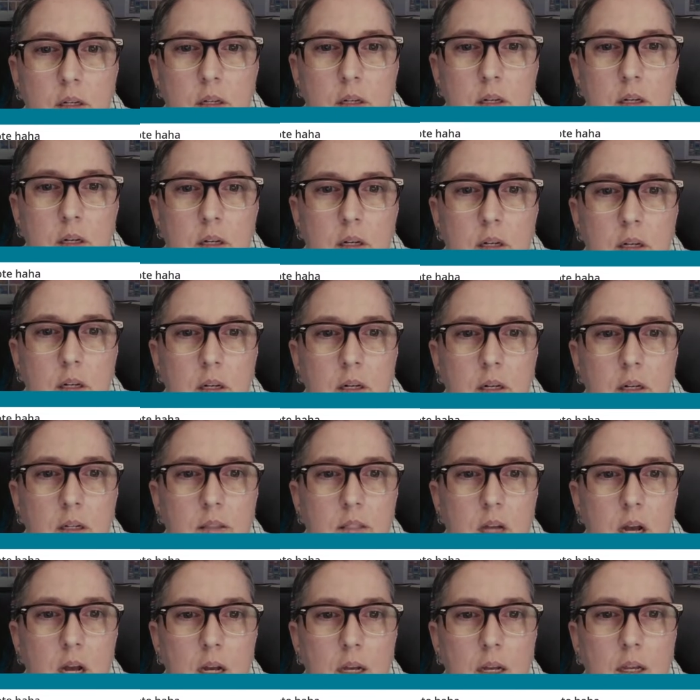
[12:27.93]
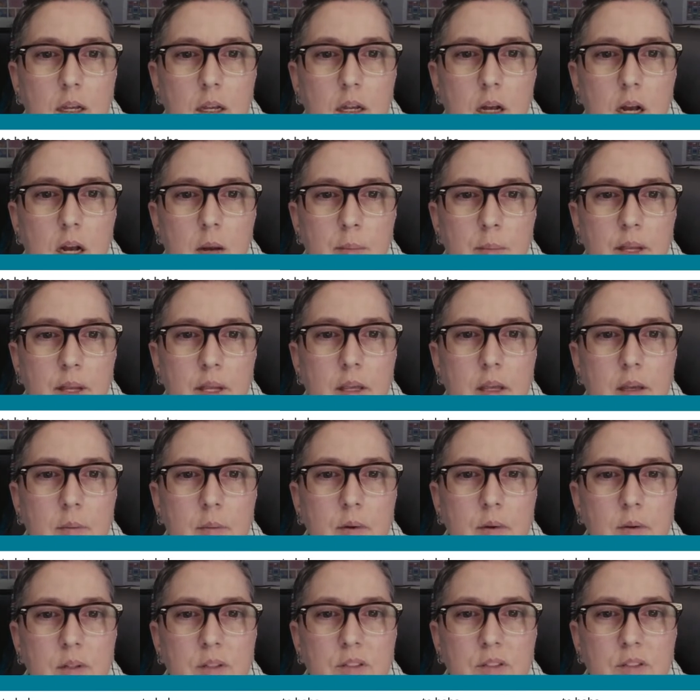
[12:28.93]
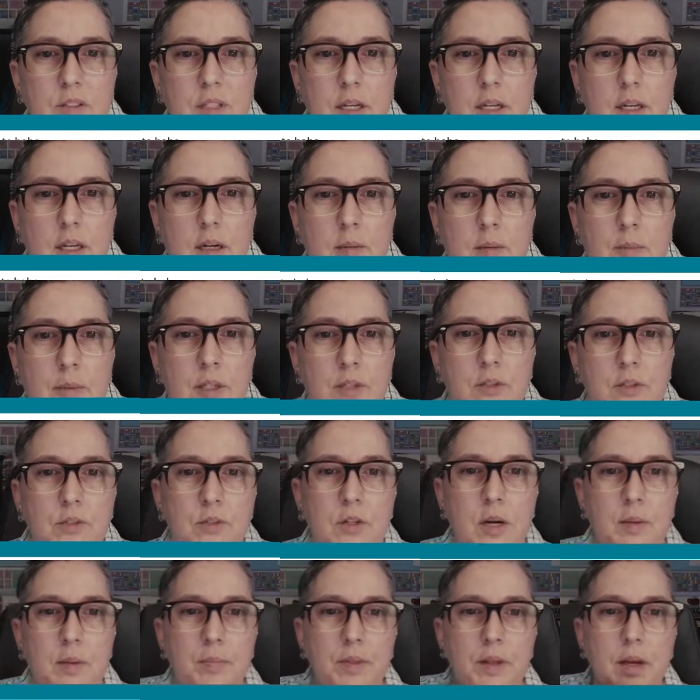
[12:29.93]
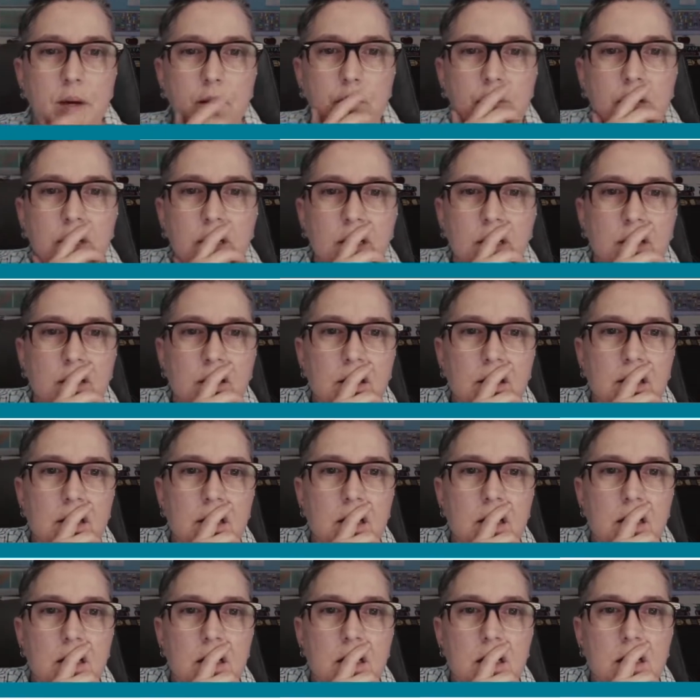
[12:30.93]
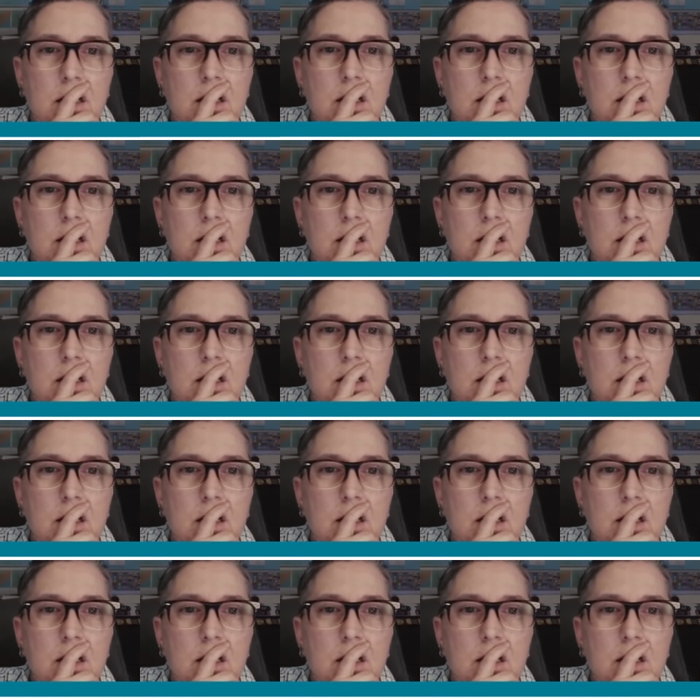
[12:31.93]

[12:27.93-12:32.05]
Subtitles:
Talk and Comment. Give me 1 second. I'm going to drop that one in there.